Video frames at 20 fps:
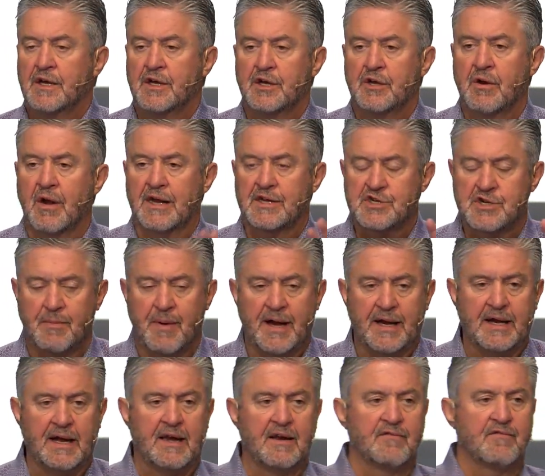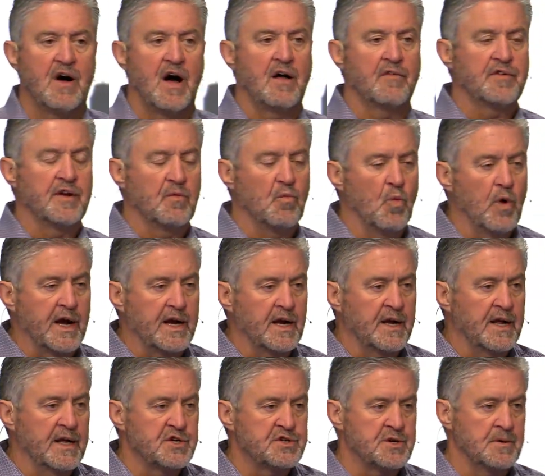You let somebody get involved in
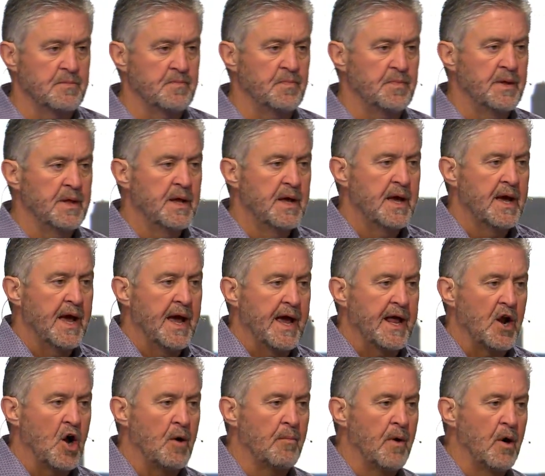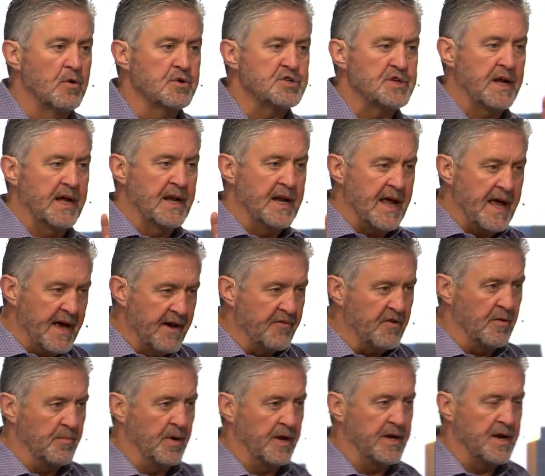Wiccanism, and almost
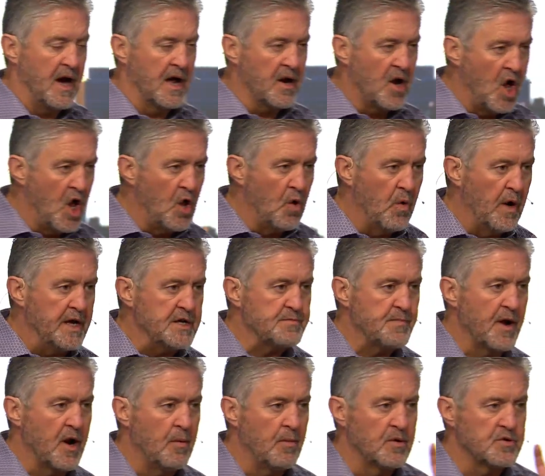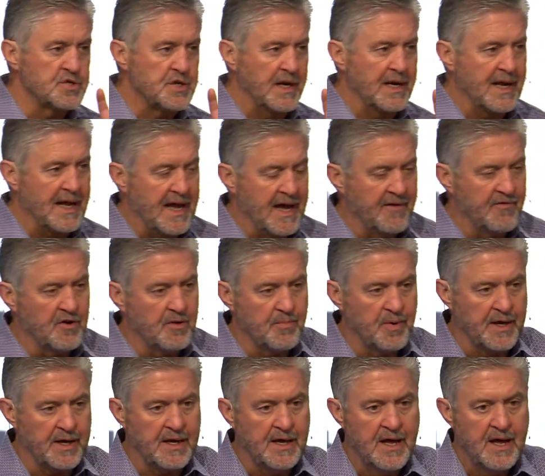inevitably, not always, but almost
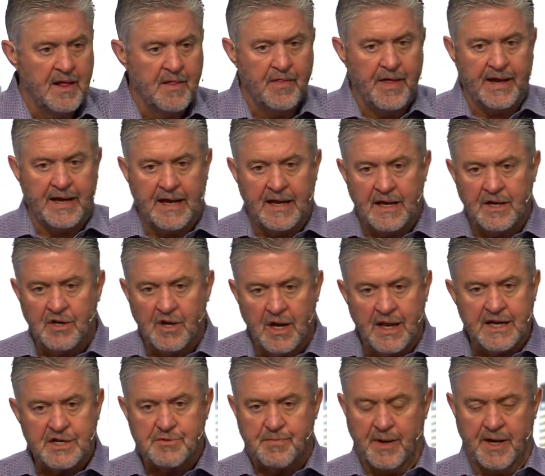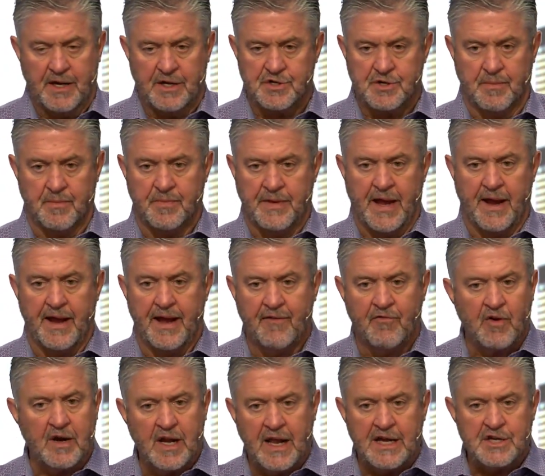inevitably, they get into lesbianism. Now,
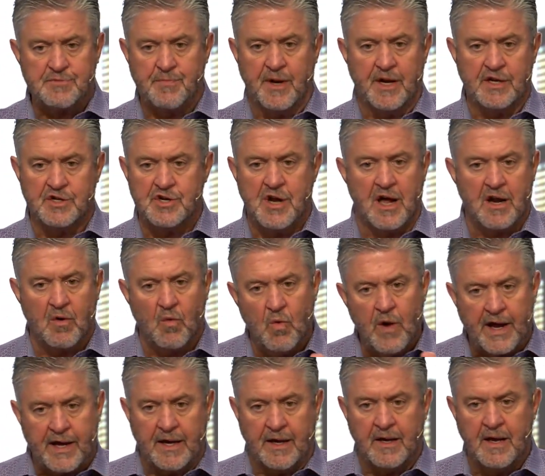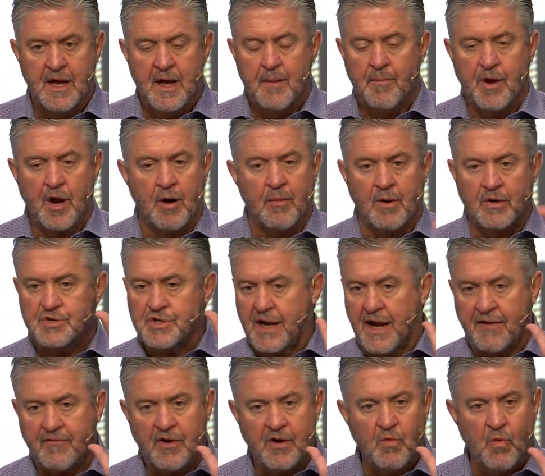every lesbian is not a Wiccan, but almost
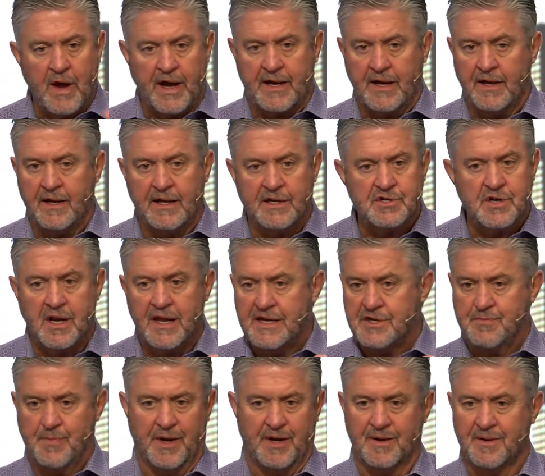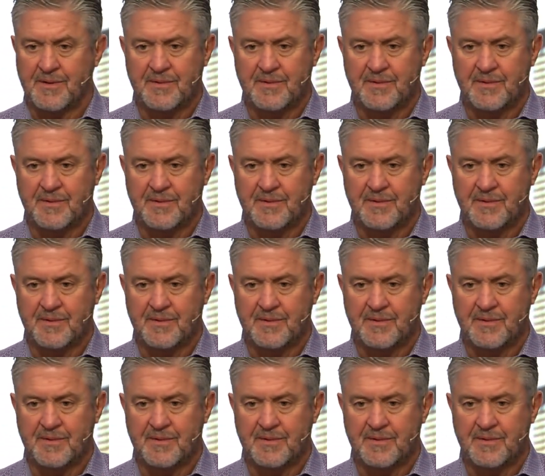every Wiccan is a lesbian.